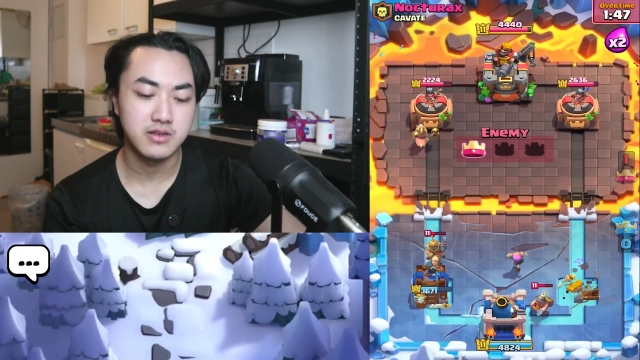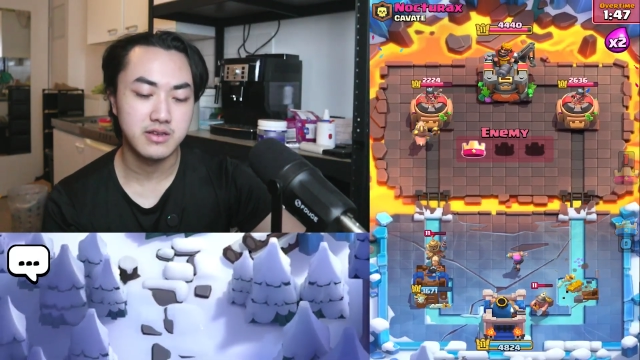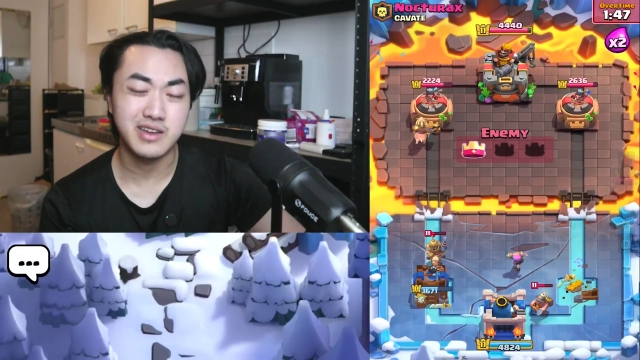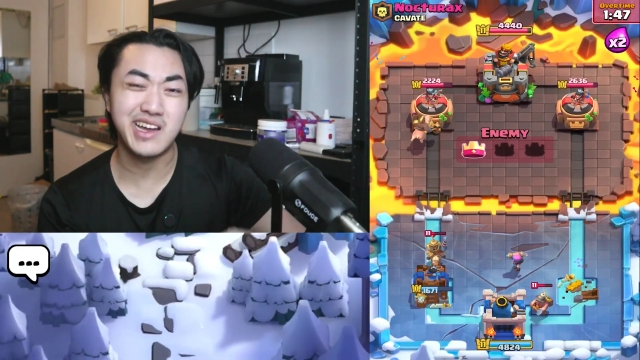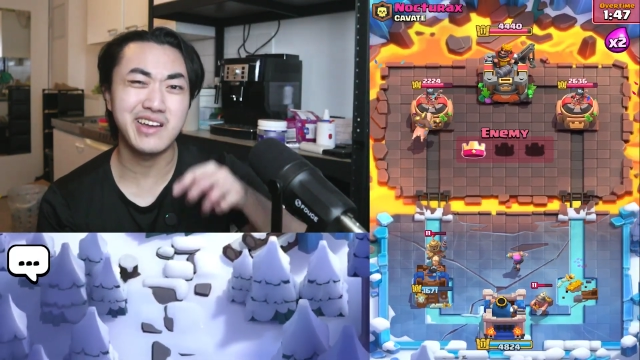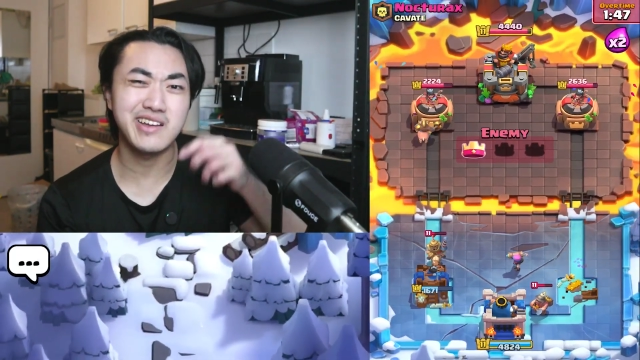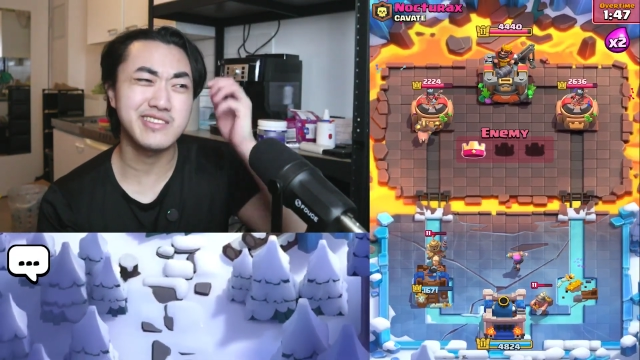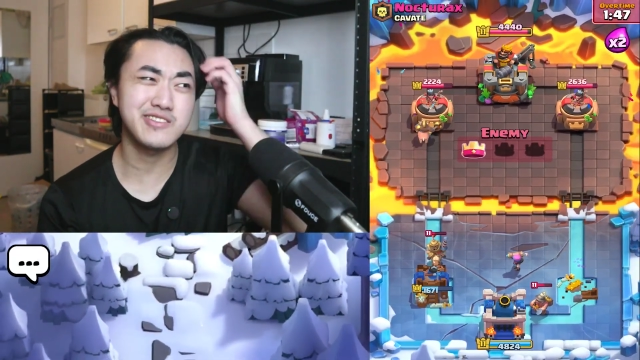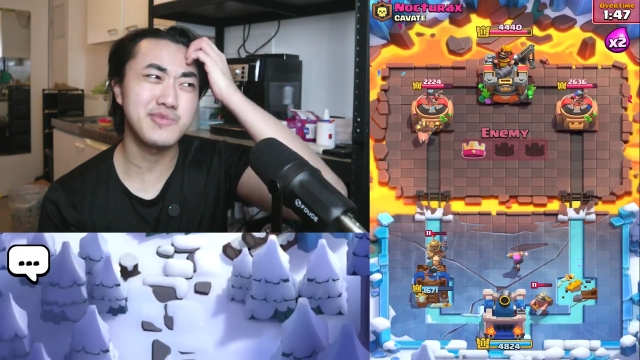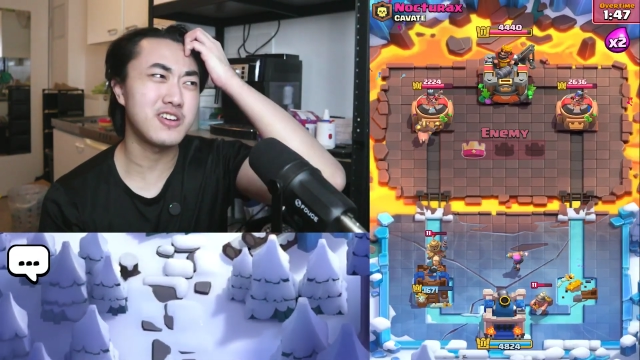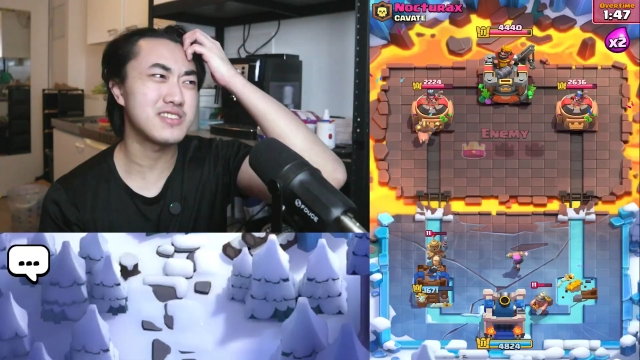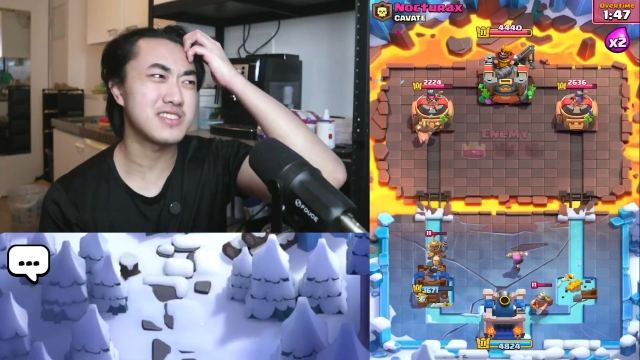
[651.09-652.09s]
to be
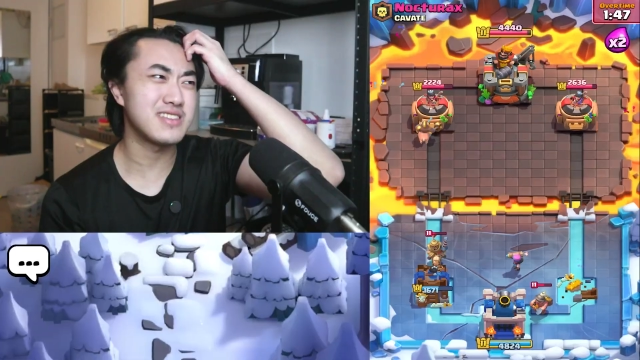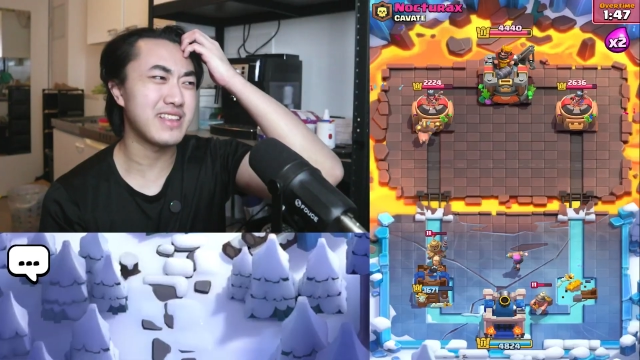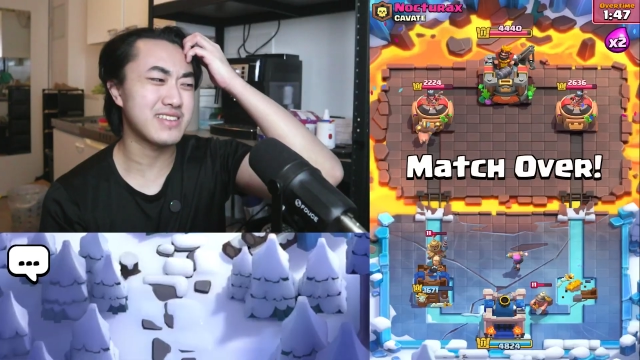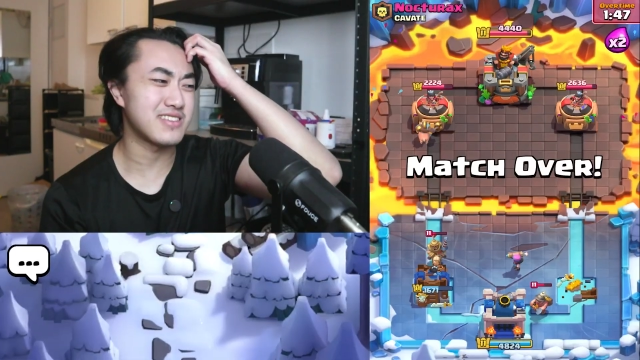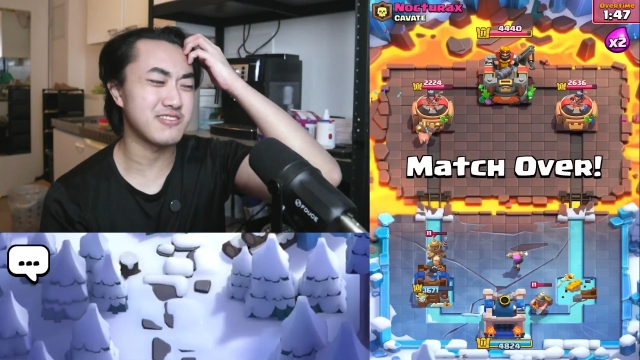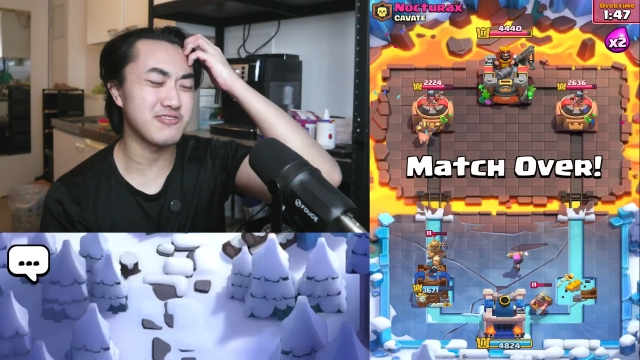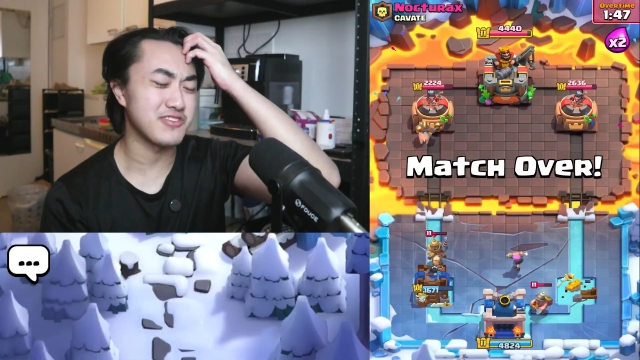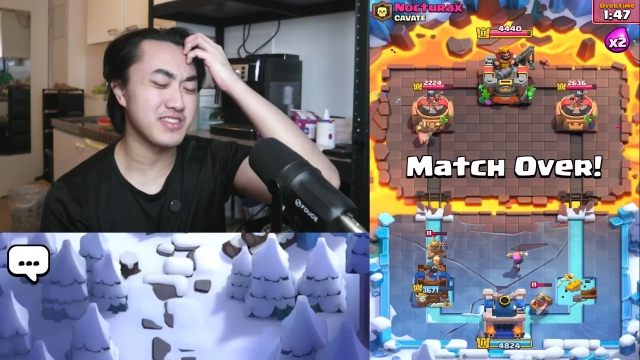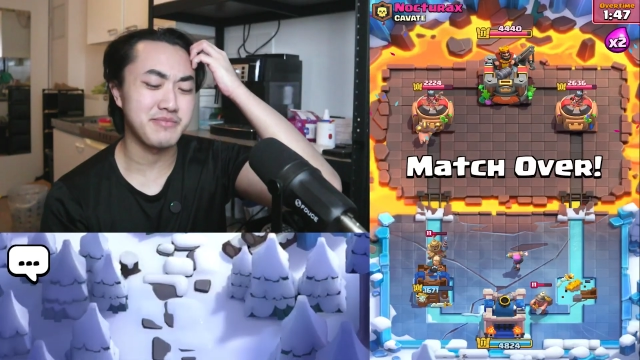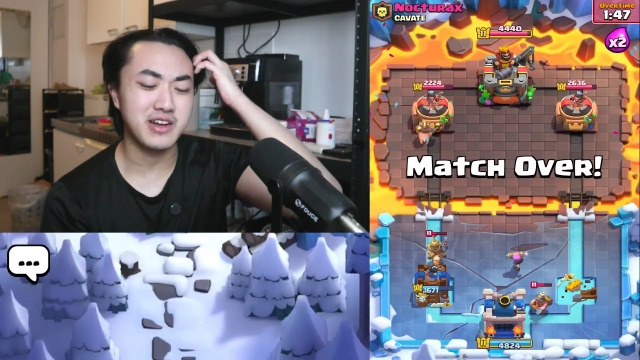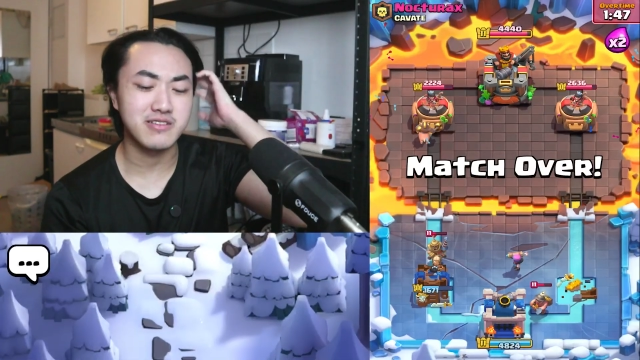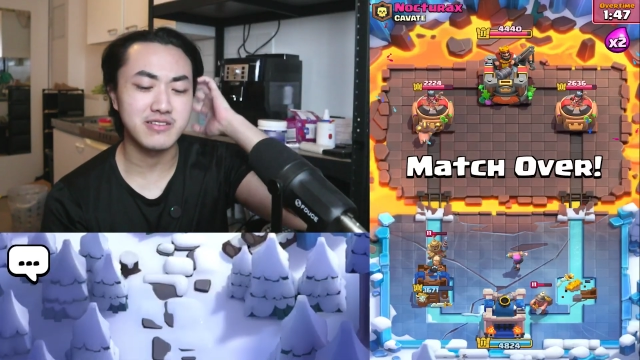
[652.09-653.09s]
honest, the lag doesn't really matter